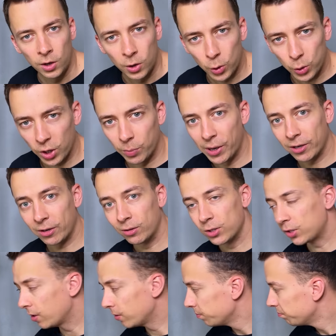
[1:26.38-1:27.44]
Okay, background
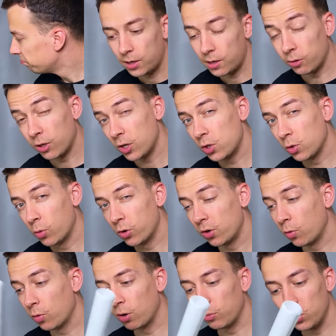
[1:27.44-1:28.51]
is done. in case you're
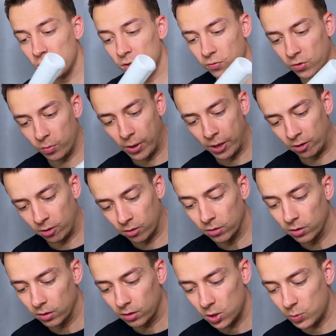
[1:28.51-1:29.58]
wondering what I'm using for the
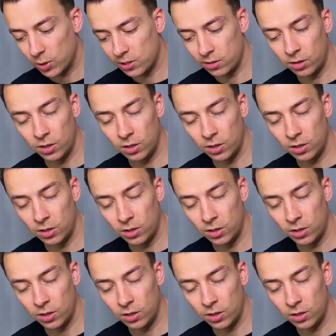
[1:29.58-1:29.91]
background, it's basically